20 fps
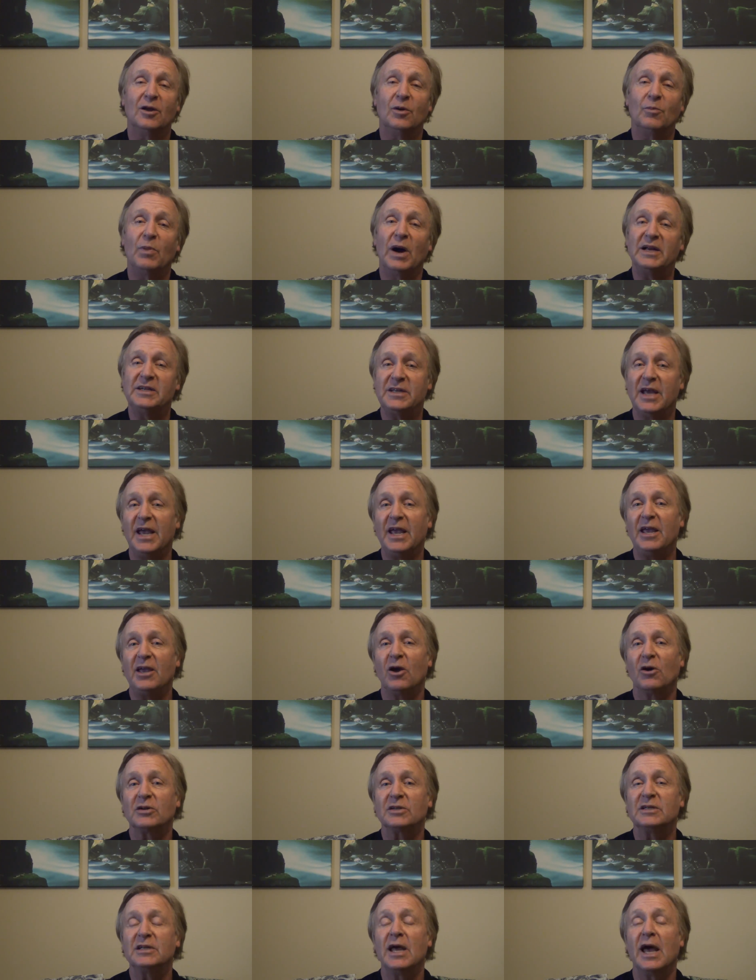by taking
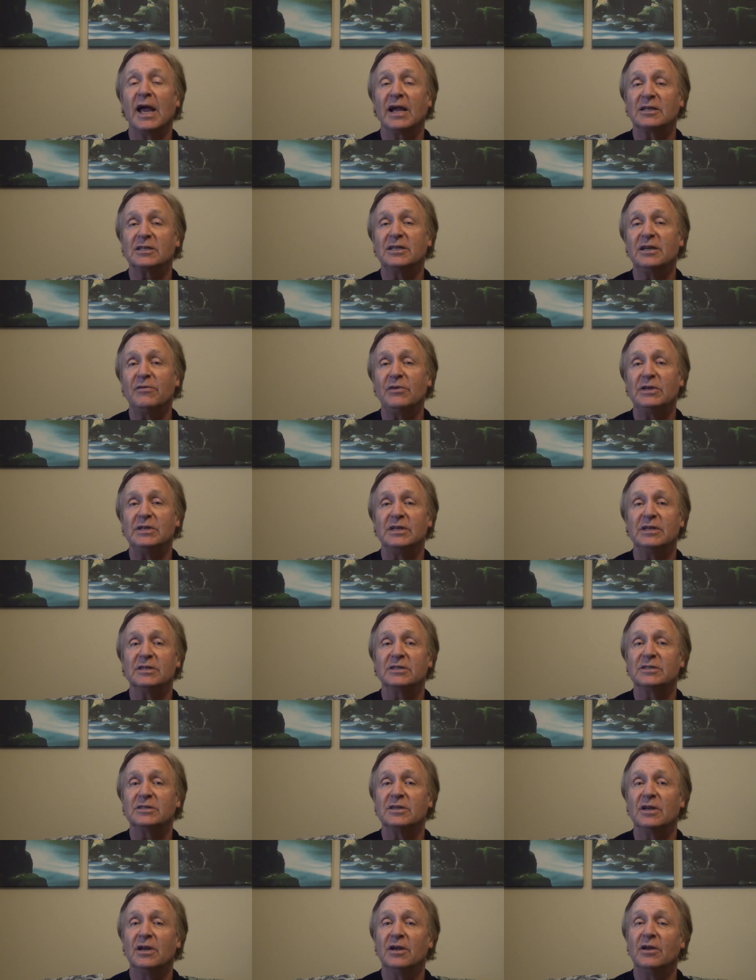on
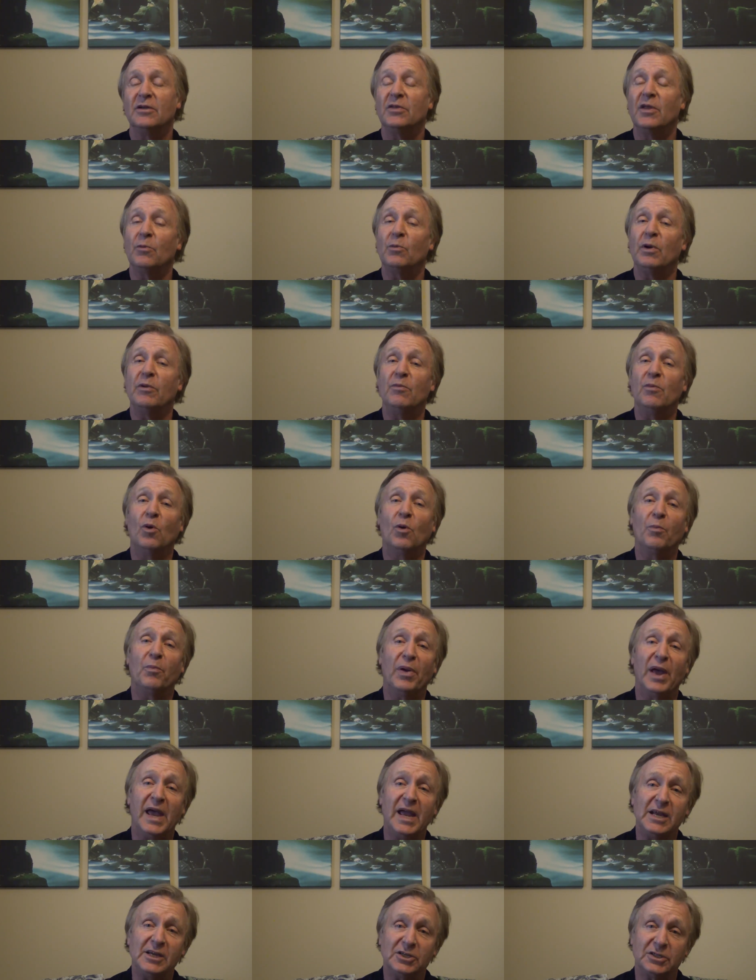activities that, with more
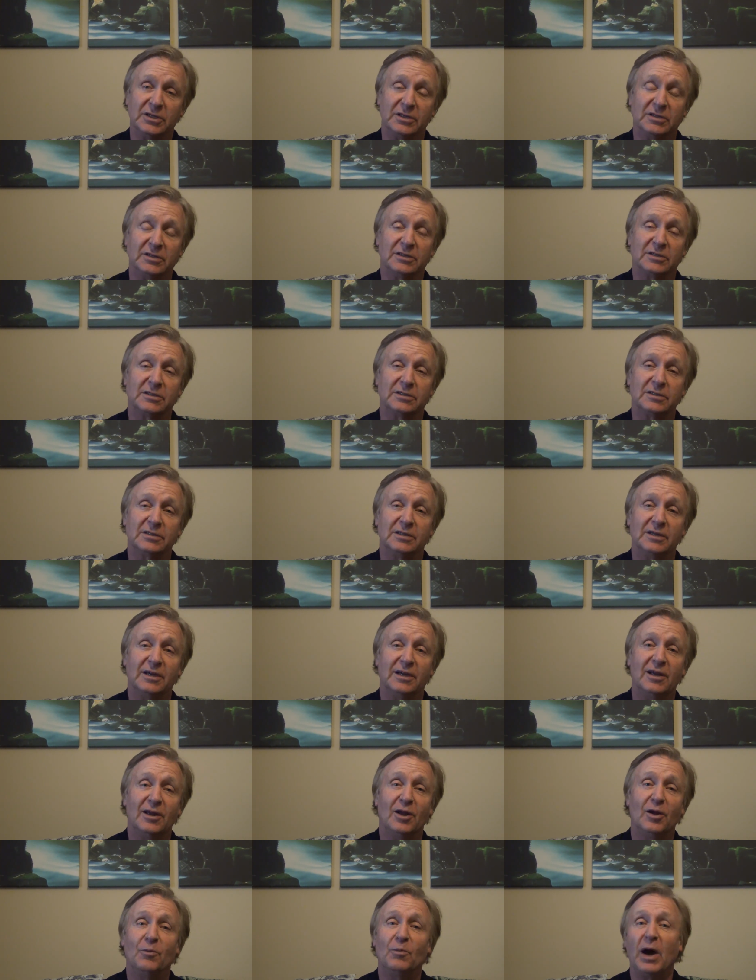patience,
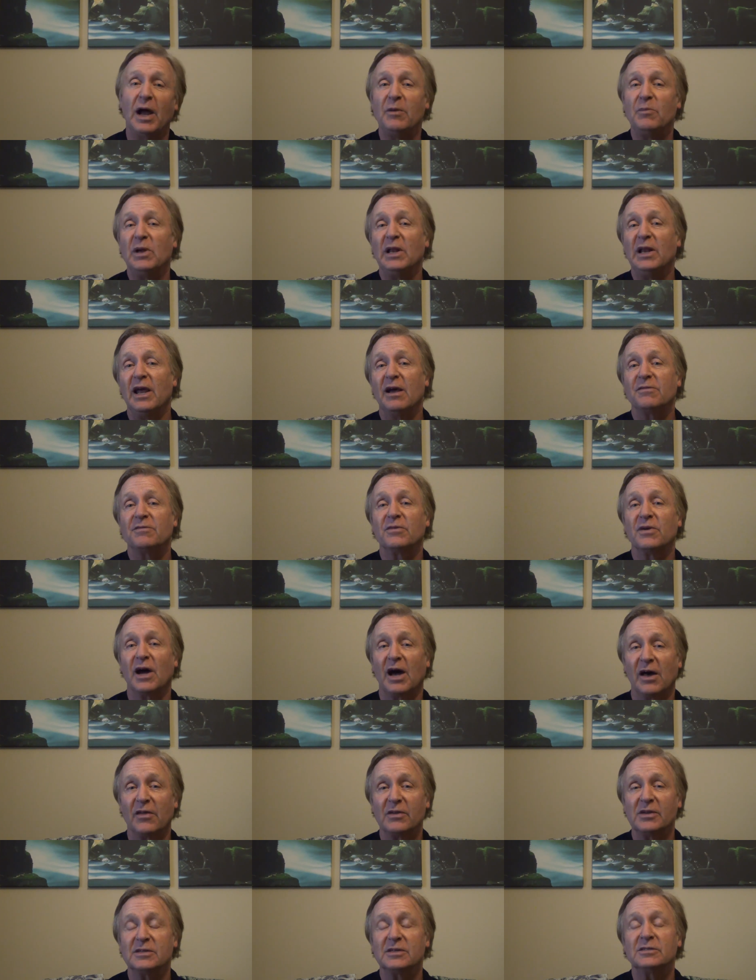might be left for
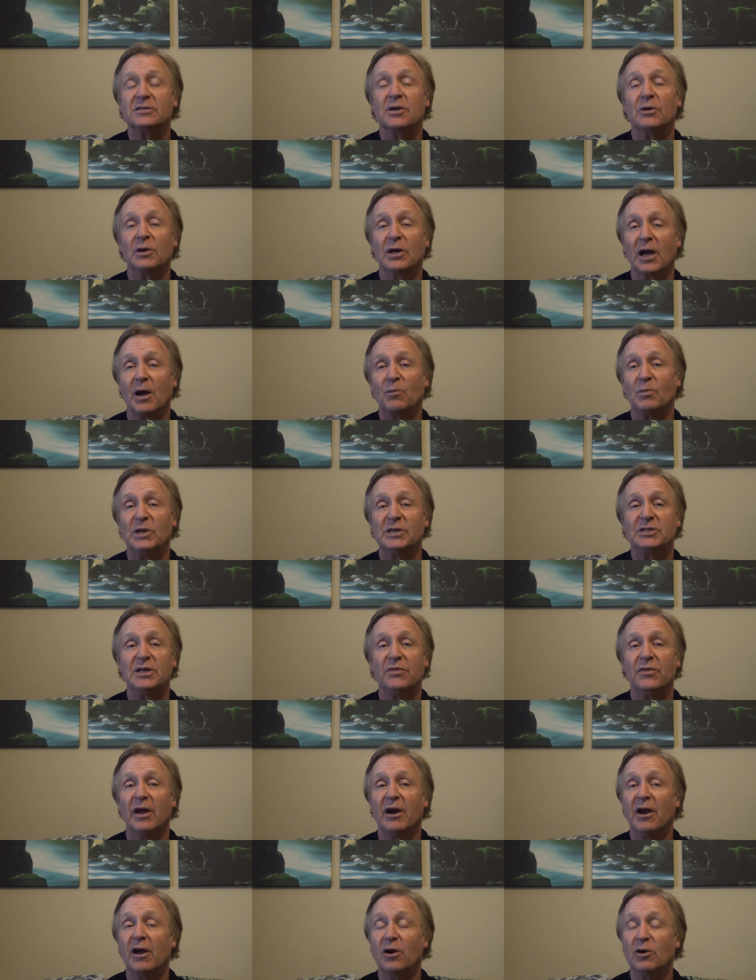others to accomplish in
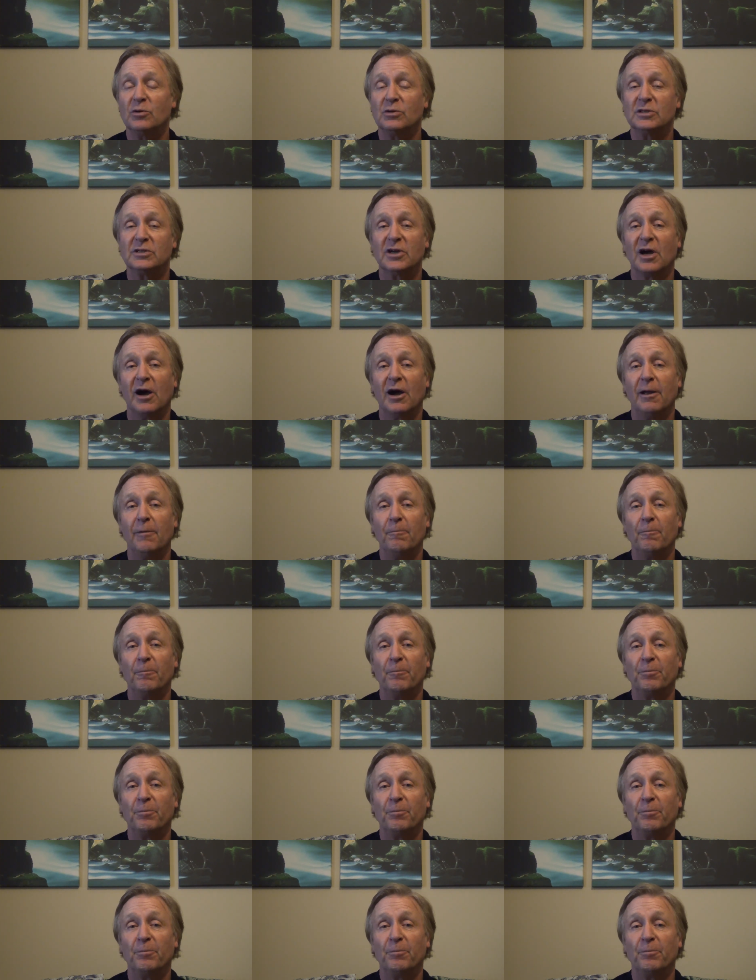their own time.